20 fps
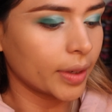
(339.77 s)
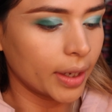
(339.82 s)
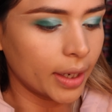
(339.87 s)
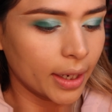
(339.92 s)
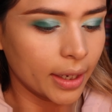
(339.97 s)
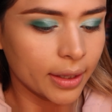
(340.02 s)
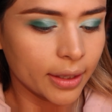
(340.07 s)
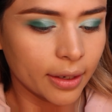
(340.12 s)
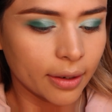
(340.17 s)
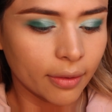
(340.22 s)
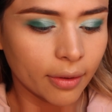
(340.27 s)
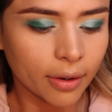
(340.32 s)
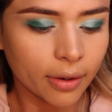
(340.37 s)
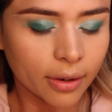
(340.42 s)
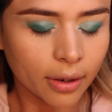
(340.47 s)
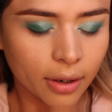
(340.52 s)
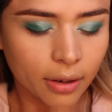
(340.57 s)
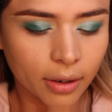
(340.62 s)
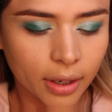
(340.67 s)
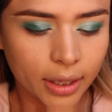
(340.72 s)
Okay, and then I'm
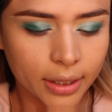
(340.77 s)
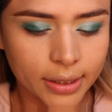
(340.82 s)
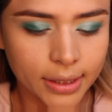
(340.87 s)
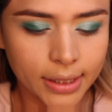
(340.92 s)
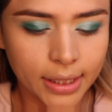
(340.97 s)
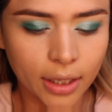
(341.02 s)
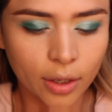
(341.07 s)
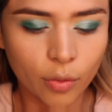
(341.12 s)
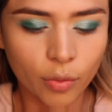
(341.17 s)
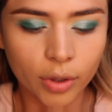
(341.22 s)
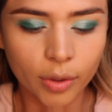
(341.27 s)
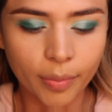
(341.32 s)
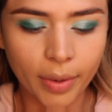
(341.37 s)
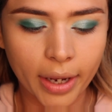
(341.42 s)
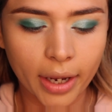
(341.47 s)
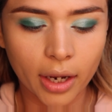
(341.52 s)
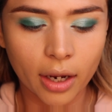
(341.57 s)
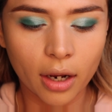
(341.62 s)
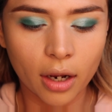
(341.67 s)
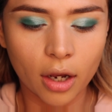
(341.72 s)
gonna go ahead and take one of
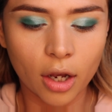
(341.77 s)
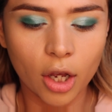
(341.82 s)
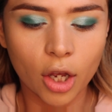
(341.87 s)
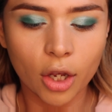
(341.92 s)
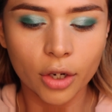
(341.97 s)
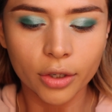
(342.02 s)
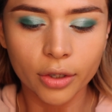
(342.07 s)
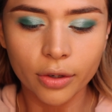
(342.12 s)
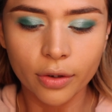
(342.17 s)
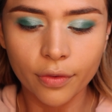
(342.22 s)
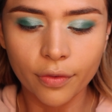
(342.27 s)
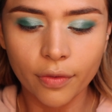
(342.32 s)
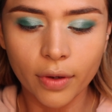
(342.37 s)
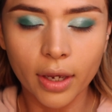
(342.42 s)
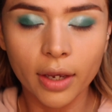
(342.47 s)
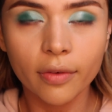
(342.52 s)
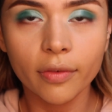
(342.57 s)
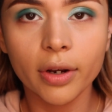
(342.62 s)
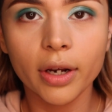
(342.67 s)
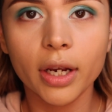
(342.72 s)
my all new
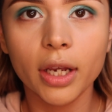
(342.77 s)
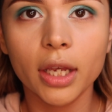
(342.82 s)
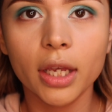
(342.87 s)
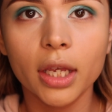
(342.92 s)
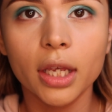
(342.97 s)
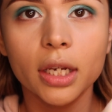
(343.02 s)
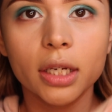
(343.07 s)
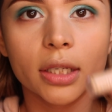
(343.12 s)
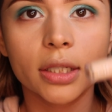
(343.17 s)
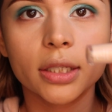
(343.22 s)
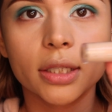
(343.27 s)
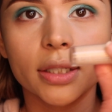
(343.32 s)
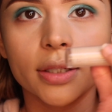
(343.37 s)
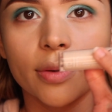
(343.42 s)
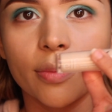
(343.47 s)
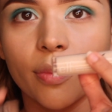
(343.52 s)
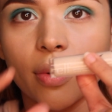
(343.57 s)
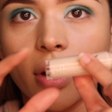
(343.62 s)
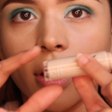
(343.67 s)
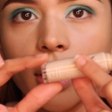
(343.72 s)
favorite
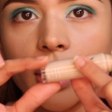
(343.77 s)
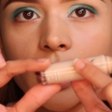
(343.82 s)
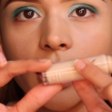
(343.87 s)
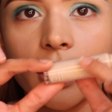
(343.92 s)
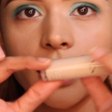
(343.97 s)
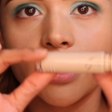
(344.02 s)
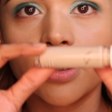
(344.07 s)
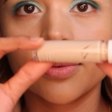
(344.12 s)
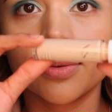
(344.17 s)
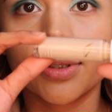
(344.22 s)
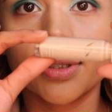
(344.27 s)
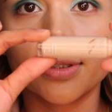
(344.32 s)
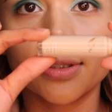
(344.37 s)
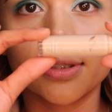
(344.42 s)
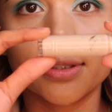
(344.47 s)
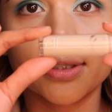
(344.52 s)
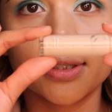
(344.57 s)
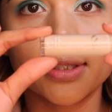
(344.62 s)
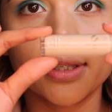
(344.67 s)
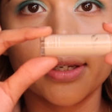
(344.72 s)
products, which
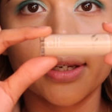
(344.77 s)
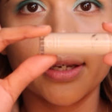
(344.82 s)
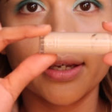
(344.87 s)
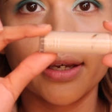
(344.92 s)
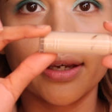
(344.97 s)
is the